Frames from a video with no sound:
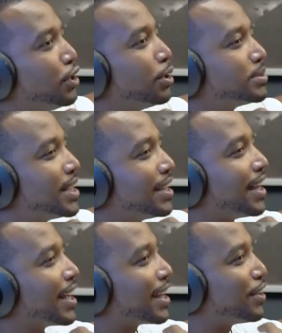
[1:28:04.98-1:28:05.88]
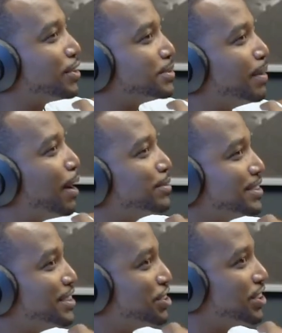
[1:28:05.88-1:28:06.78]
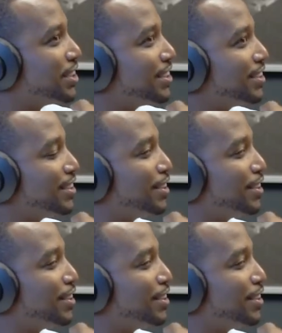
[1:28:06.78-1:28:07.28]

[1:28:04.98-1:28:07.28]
know what I'm saying? Like there's mountains and shit well, the